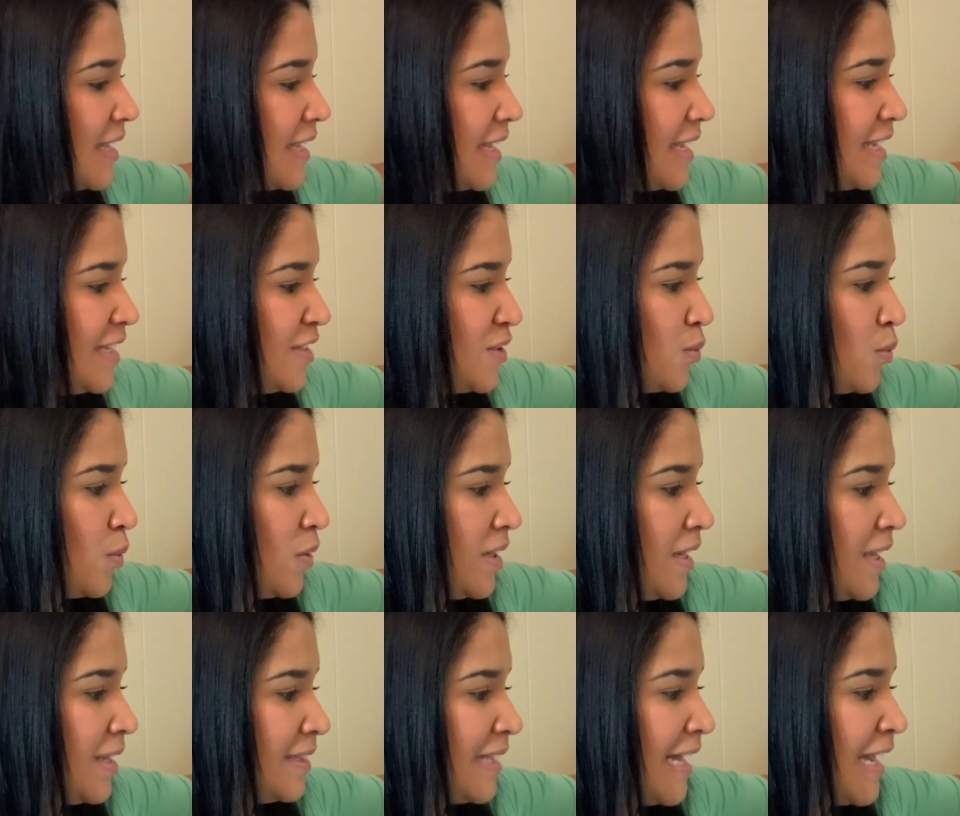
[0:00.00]
is
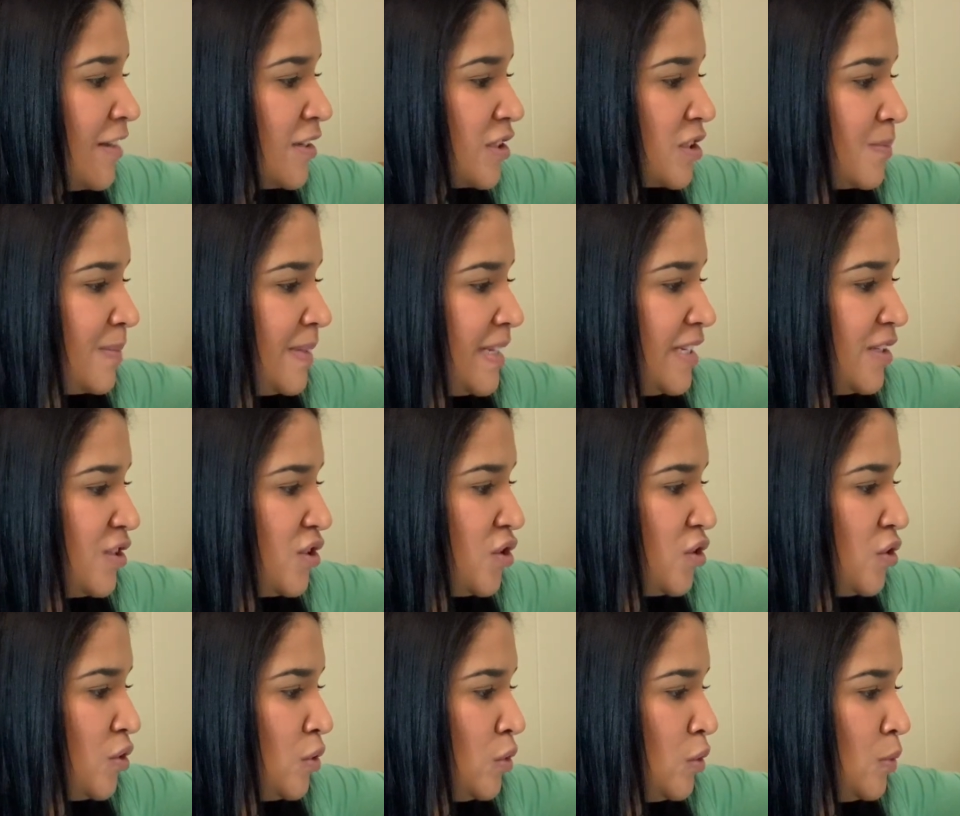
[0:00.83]
what allows me
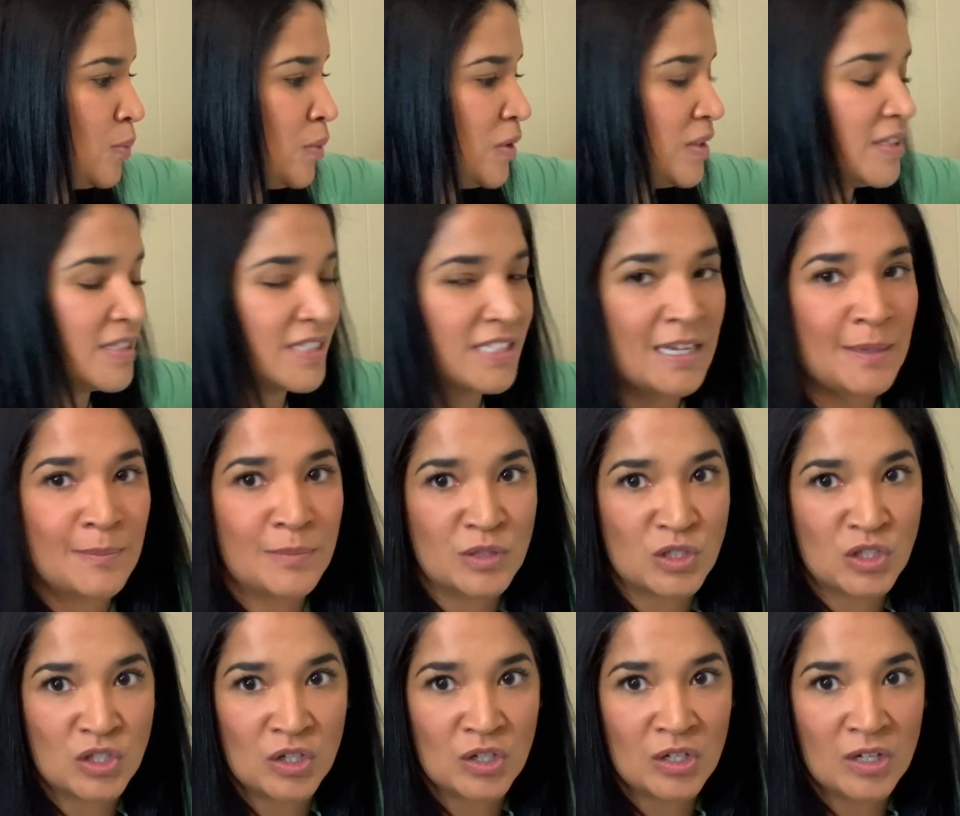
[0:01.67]
to put the
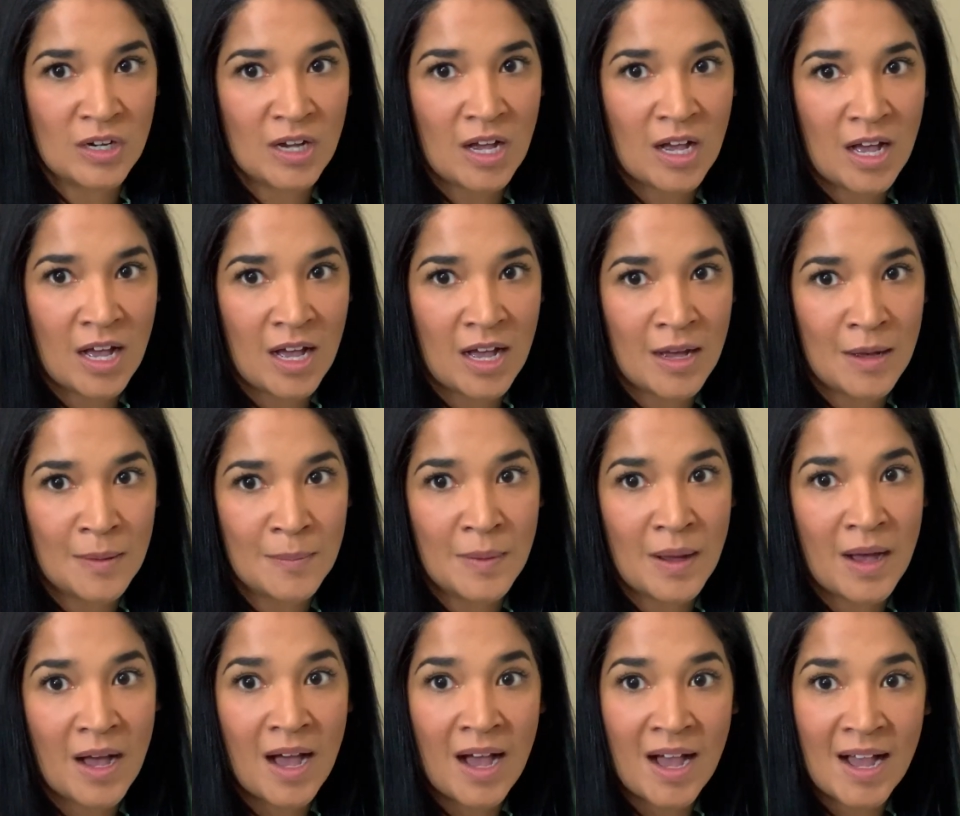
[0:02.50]
temperature
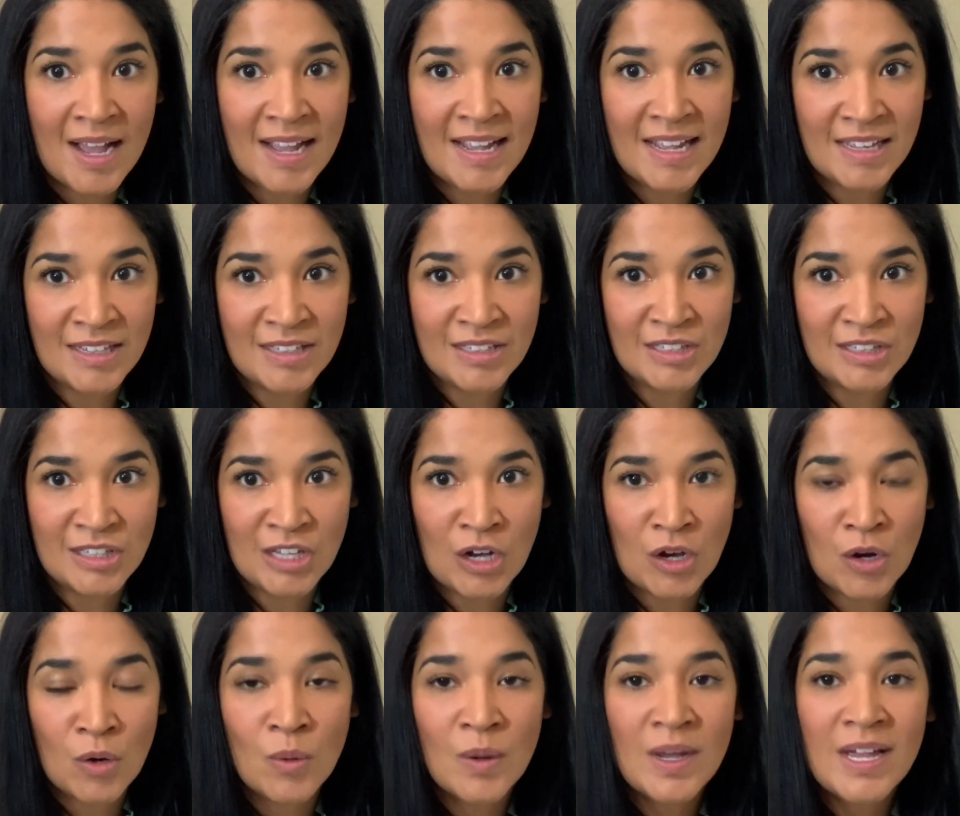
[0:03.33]
high and
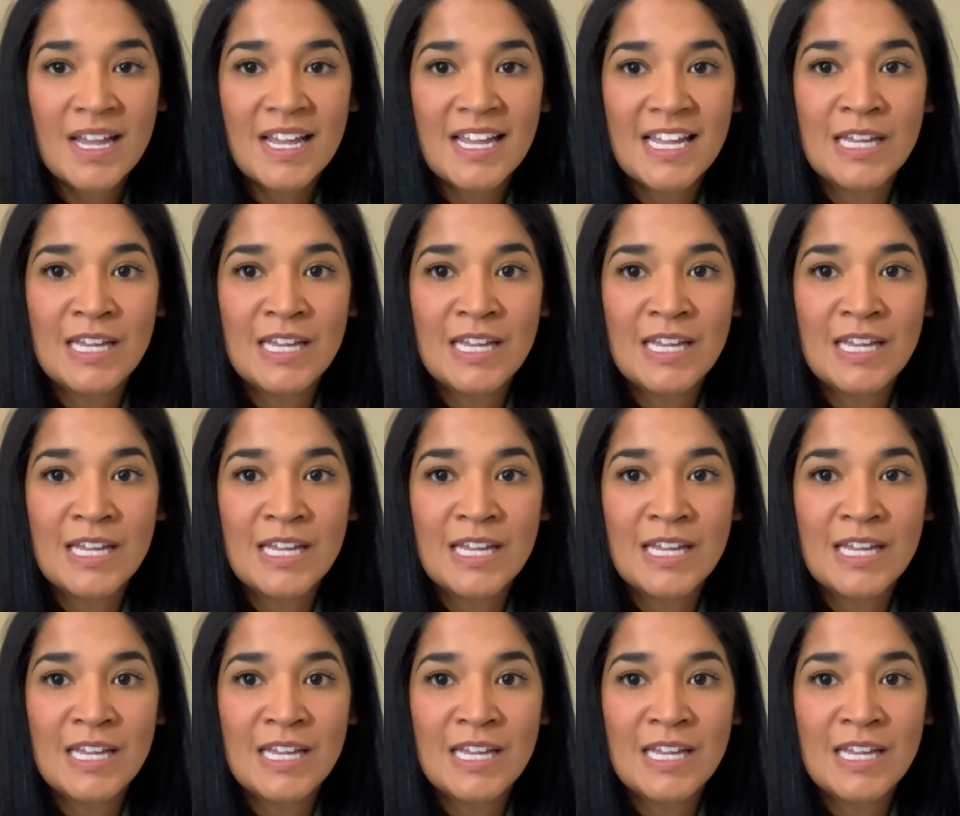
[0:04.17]
low.